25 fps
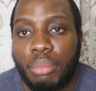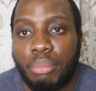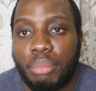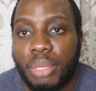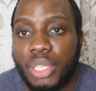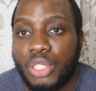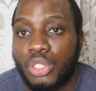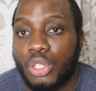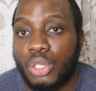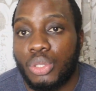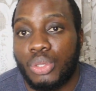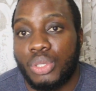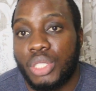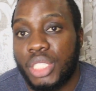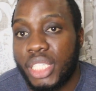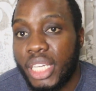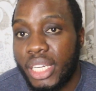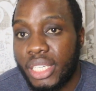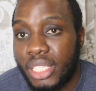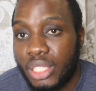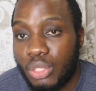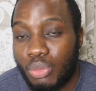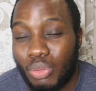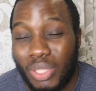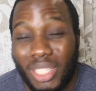Make sure you
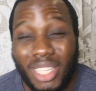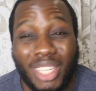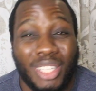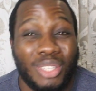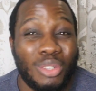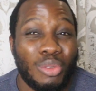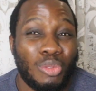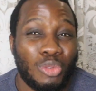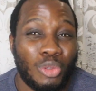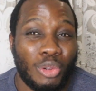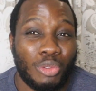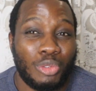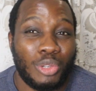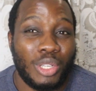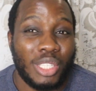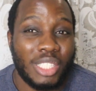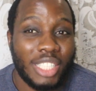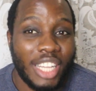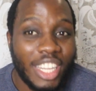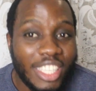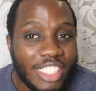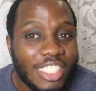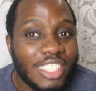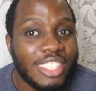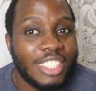share this with any of your friends
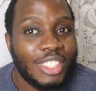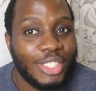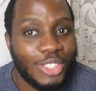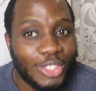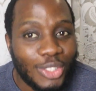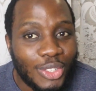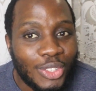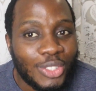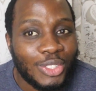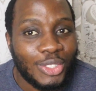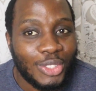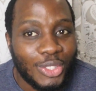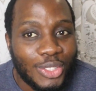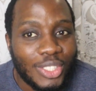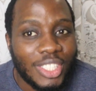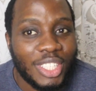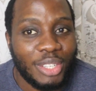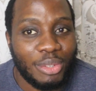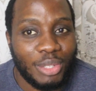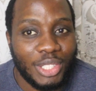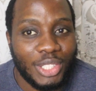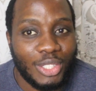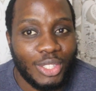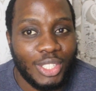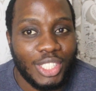that, you know, took the
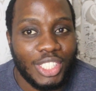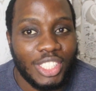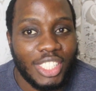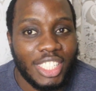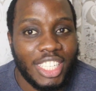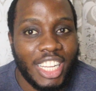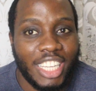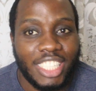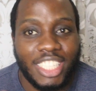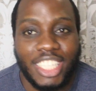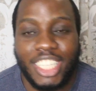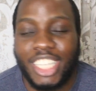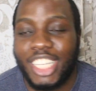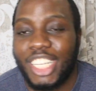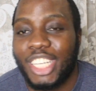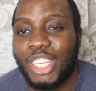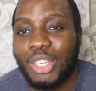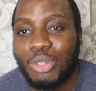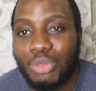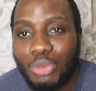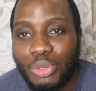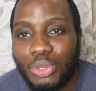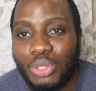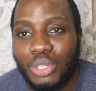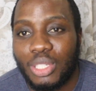resolution that he
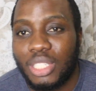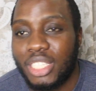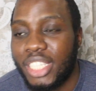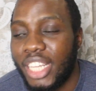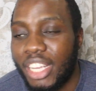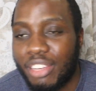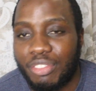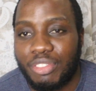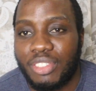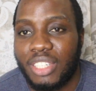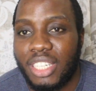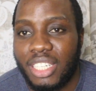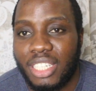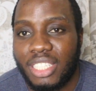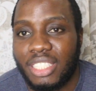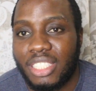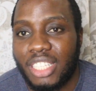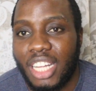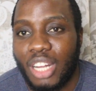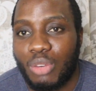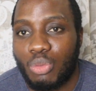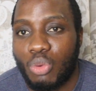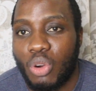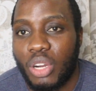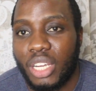will definitely
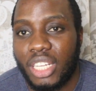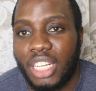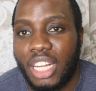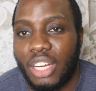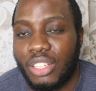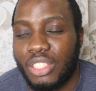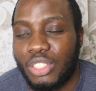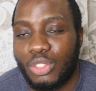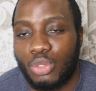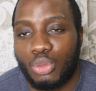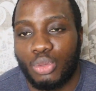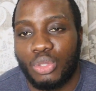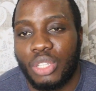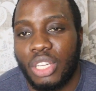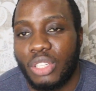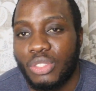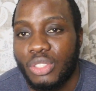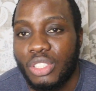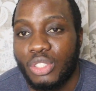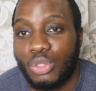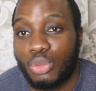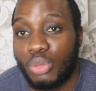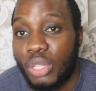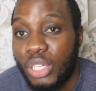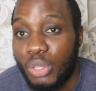start working out in
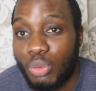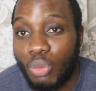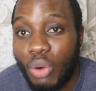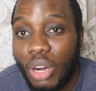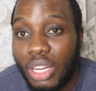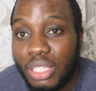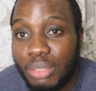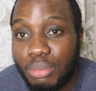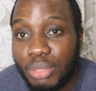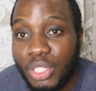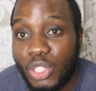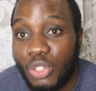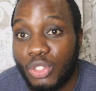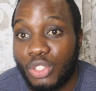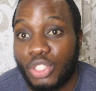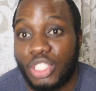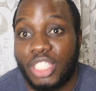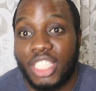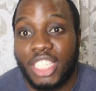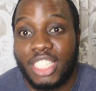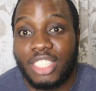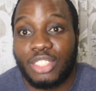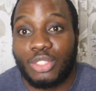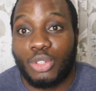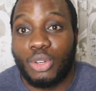2021, because
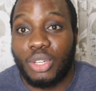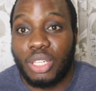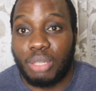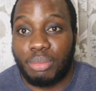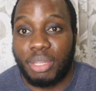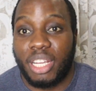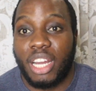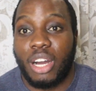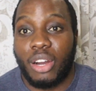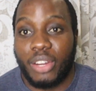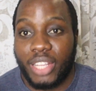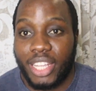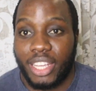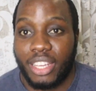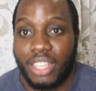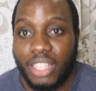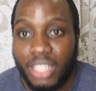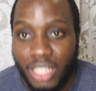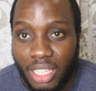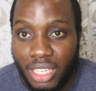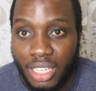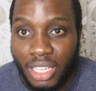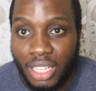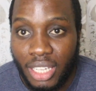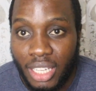this is going to be our year.
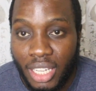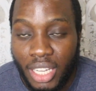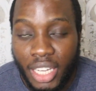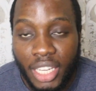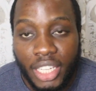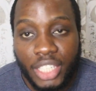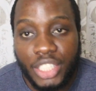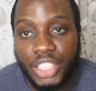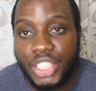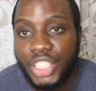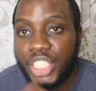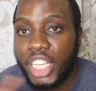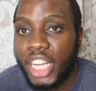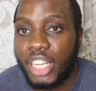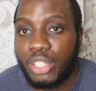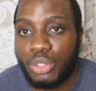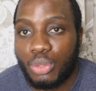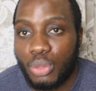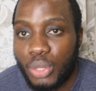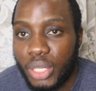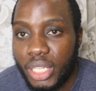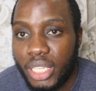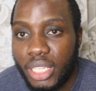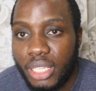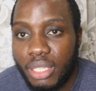Share it
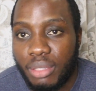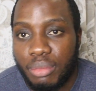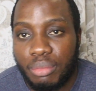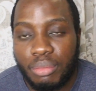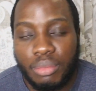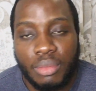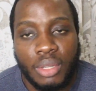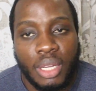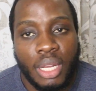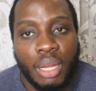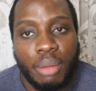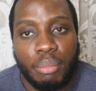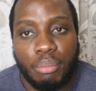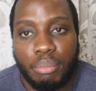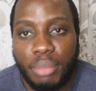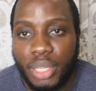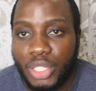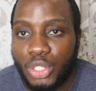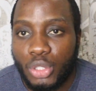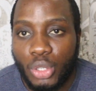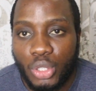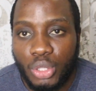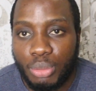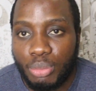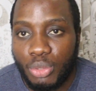to him. Make
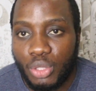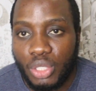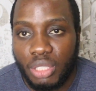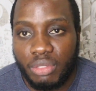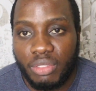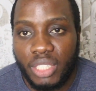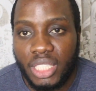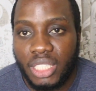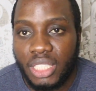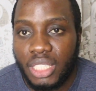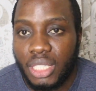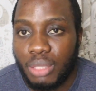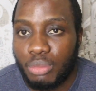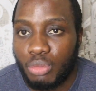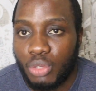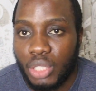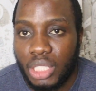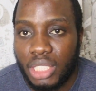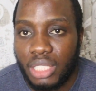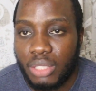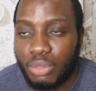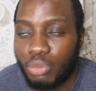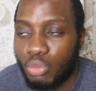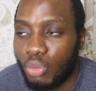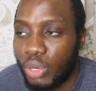sure you motivate him with
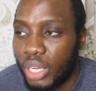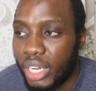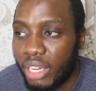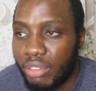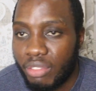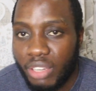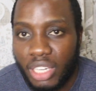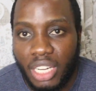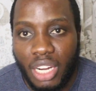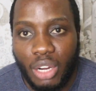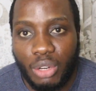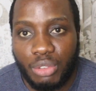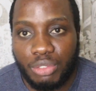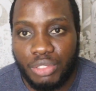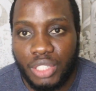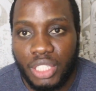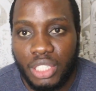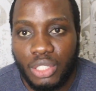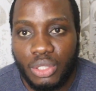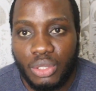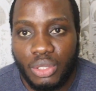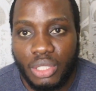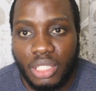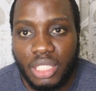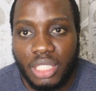whatever our
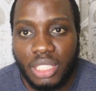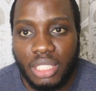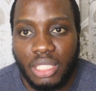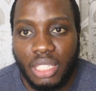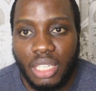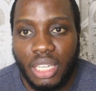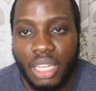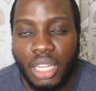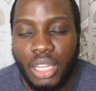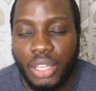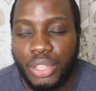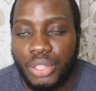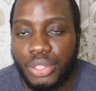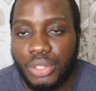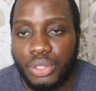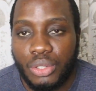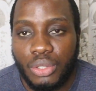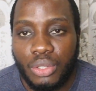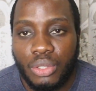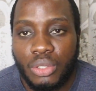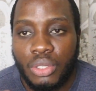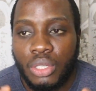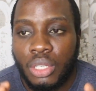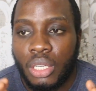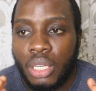videos. You
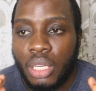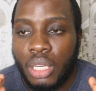know,